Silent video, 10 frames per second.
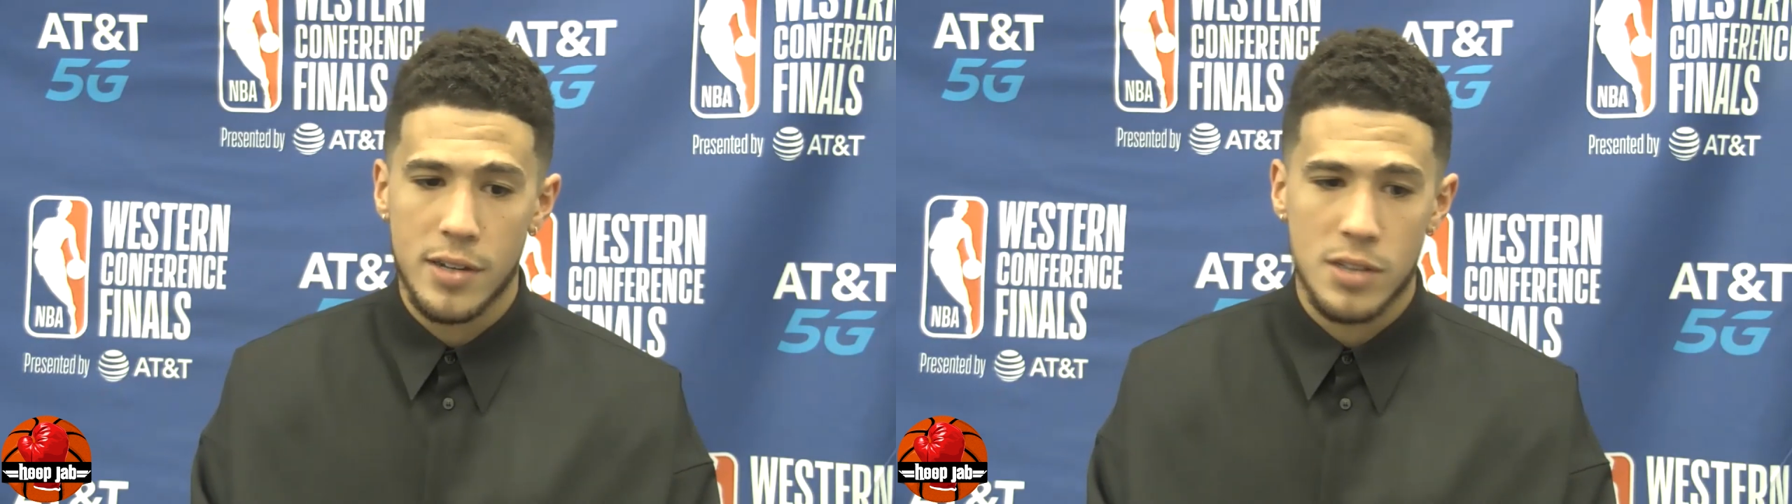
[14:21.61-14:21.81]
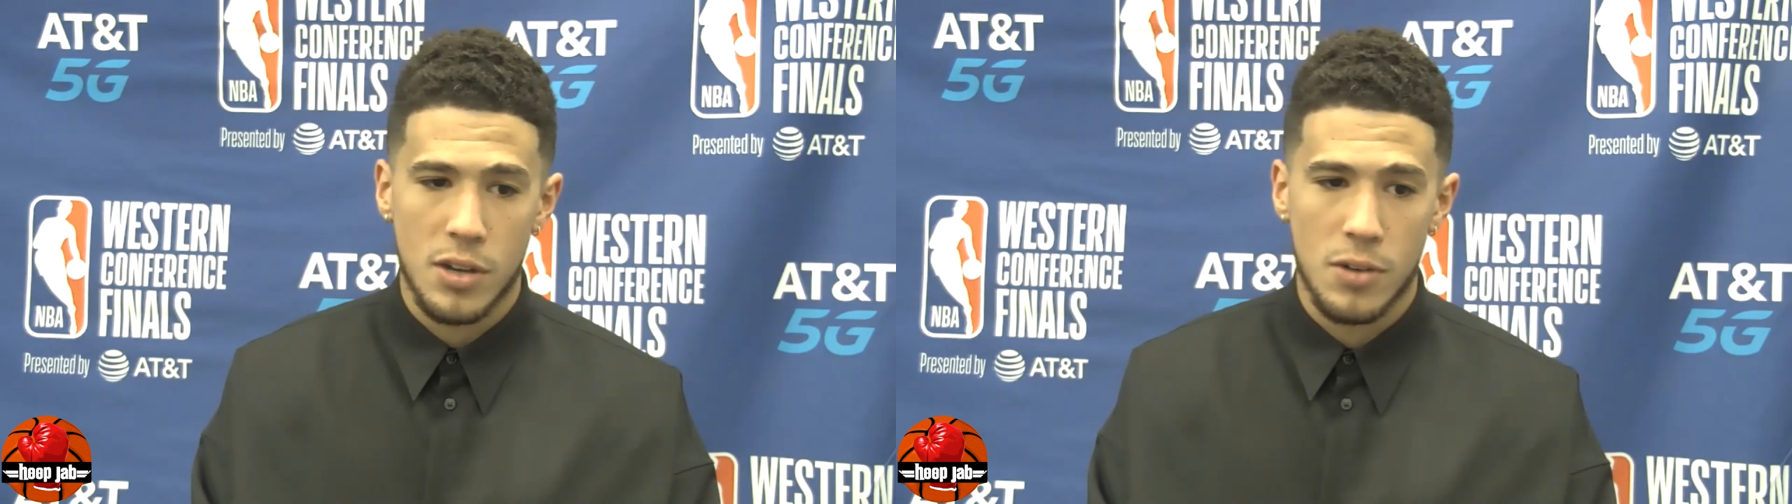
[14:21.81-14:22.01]

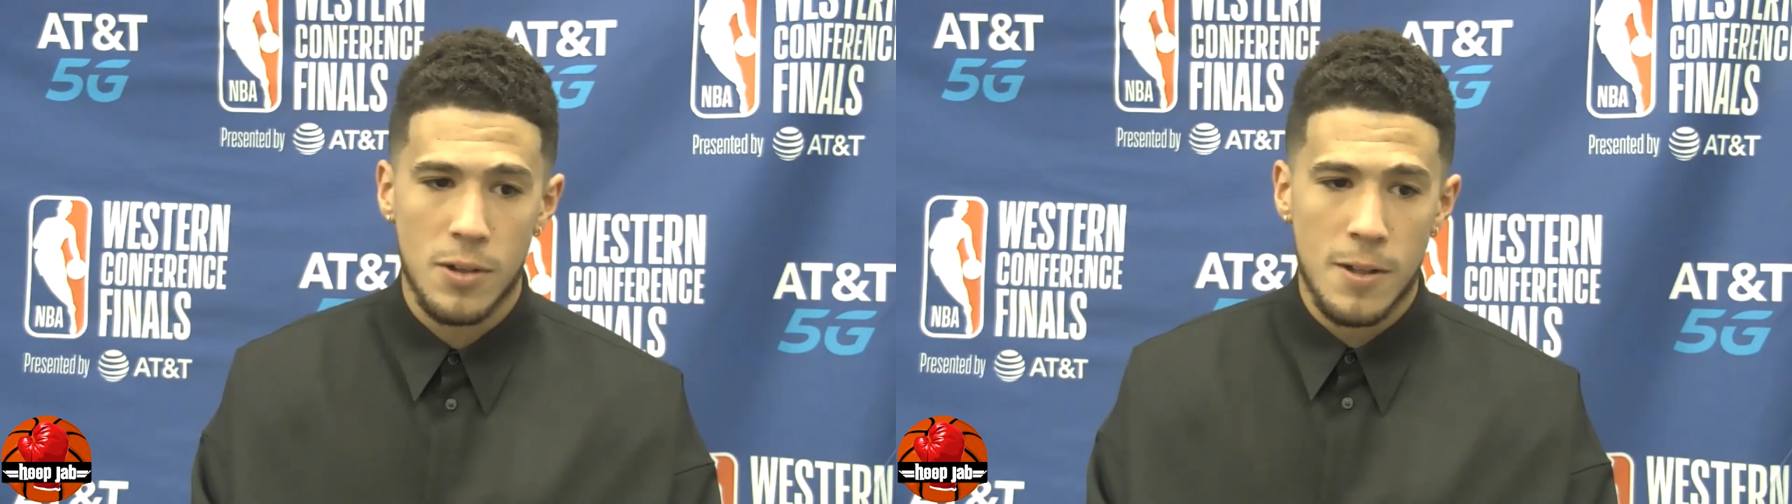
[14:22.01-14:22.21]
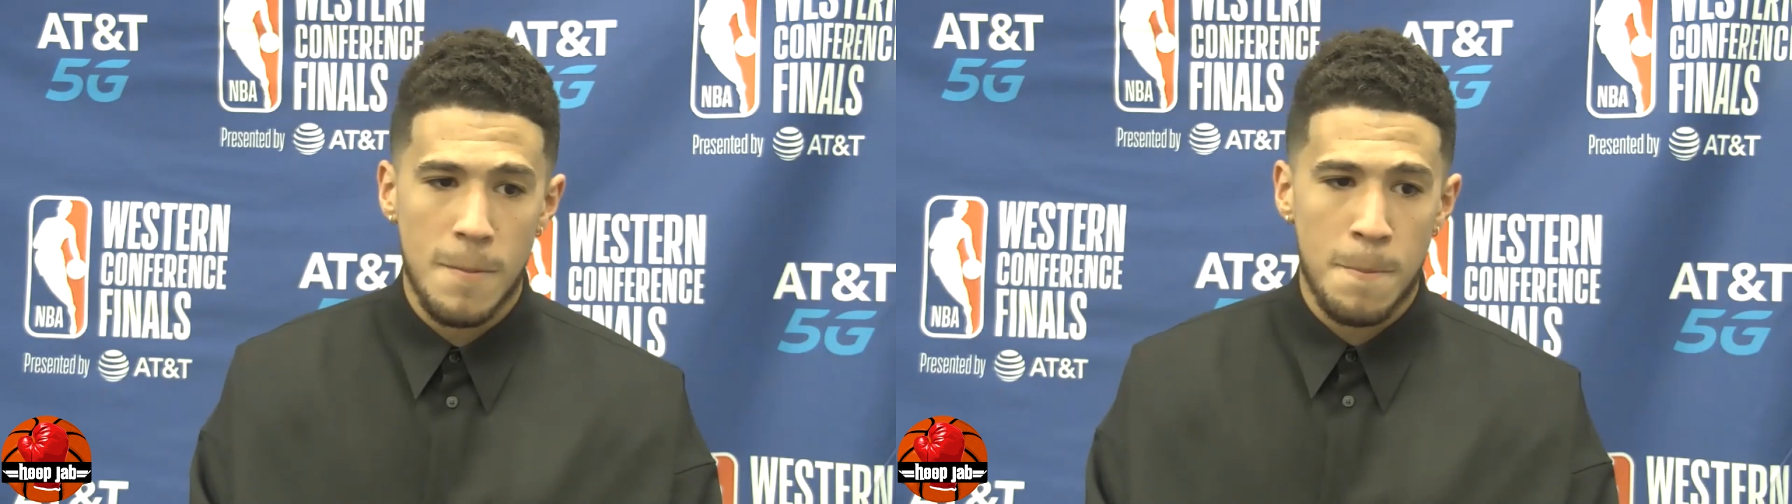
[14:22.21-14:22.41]
So,
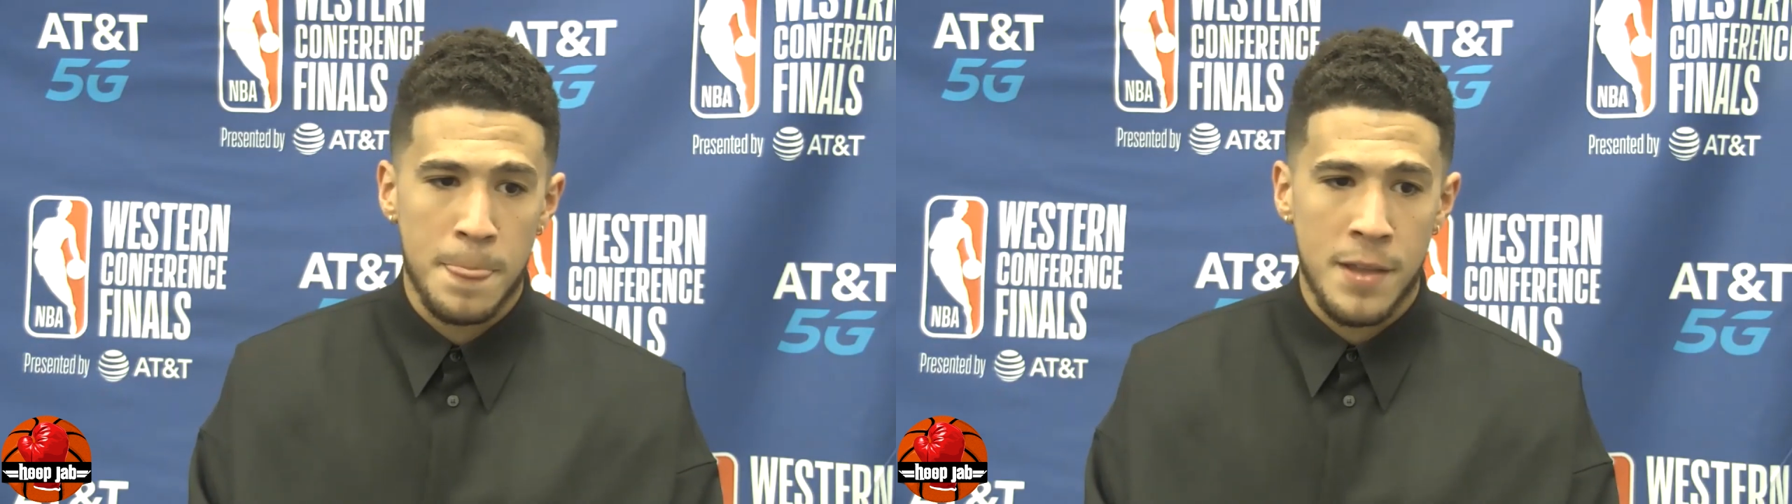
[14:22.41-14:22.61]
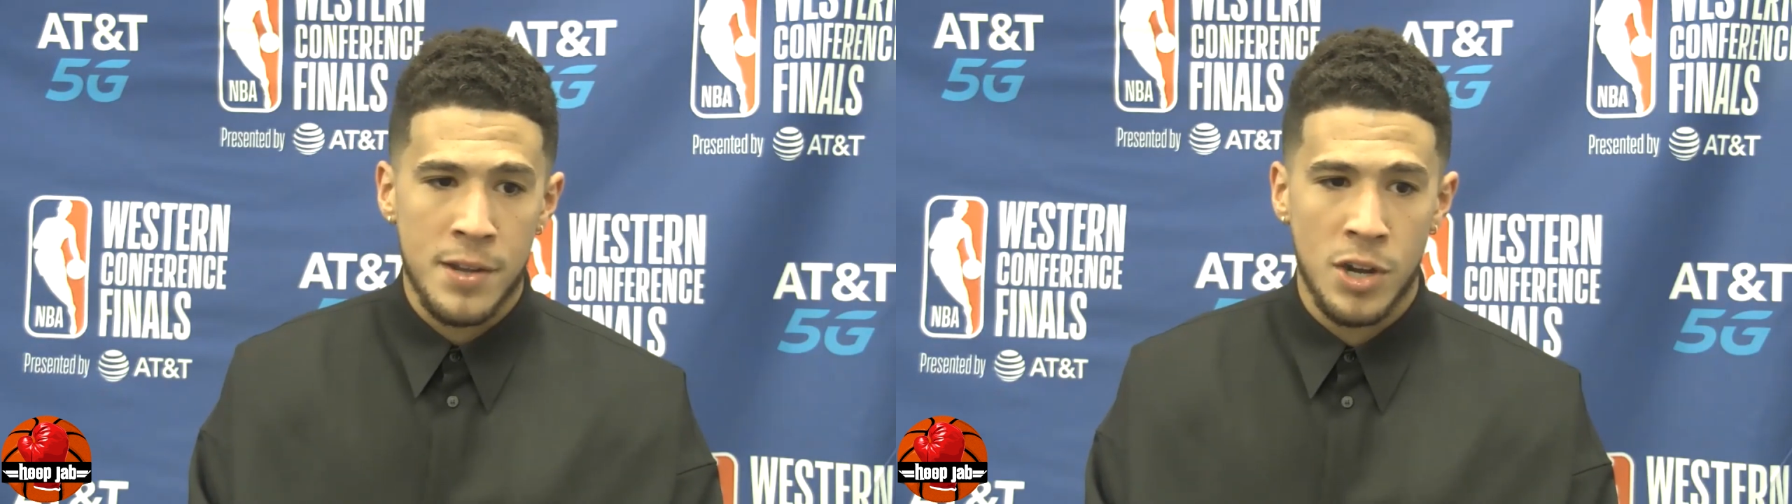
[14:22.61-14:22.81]

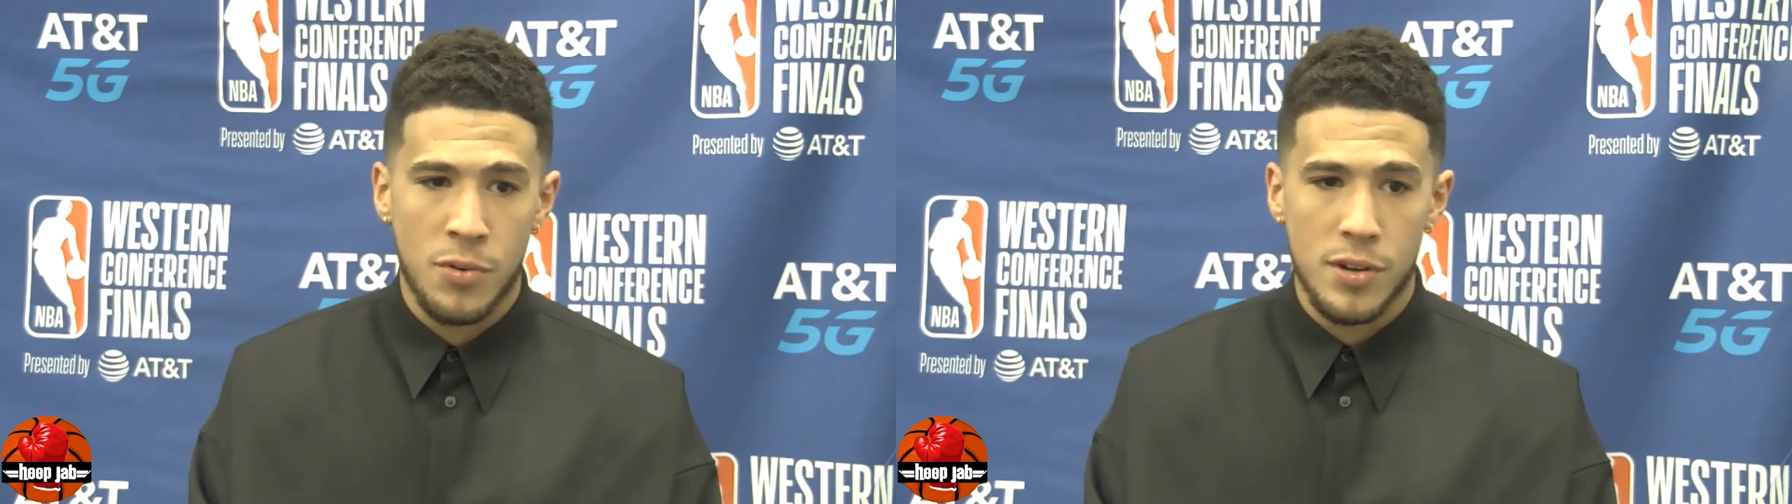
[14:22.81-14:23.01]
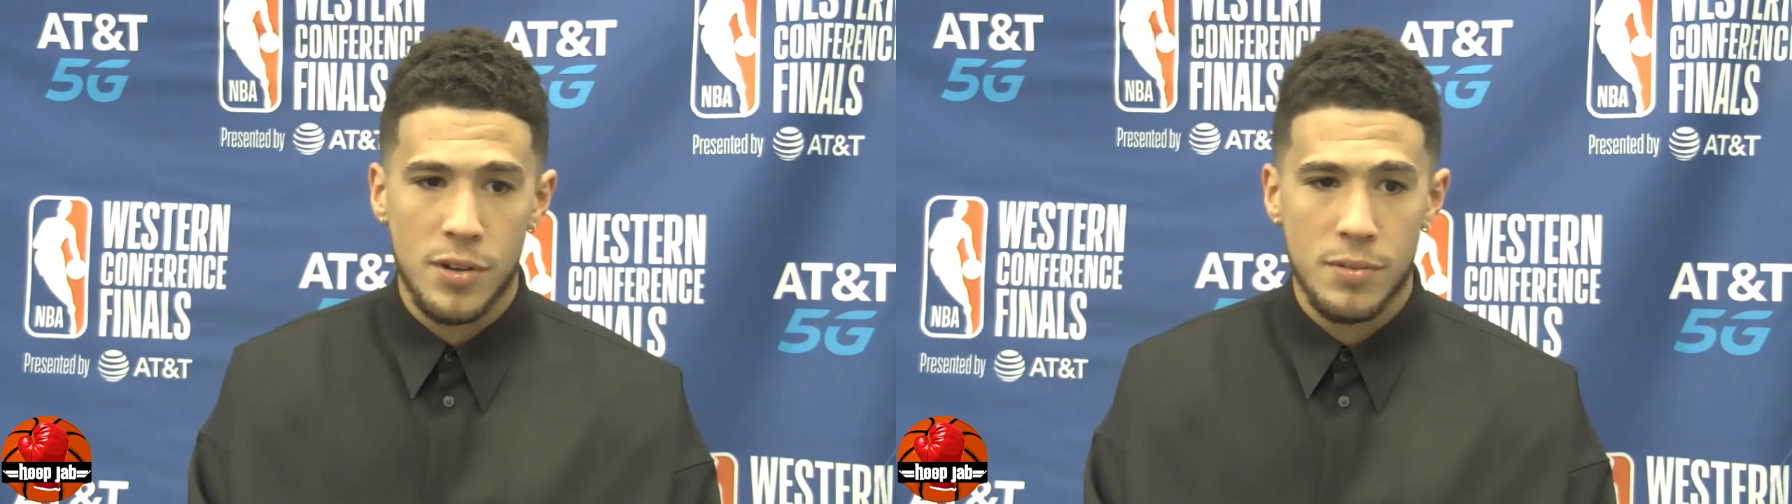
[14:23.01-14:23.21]
you know, with
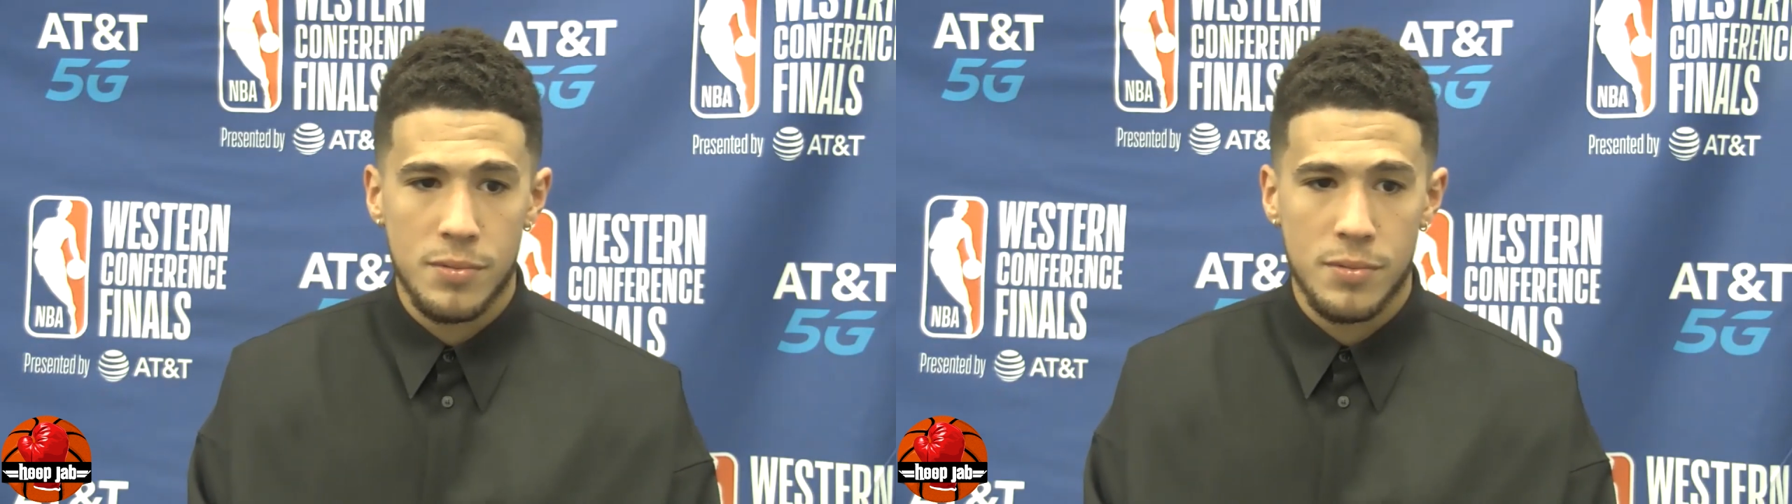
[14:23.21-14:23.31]
a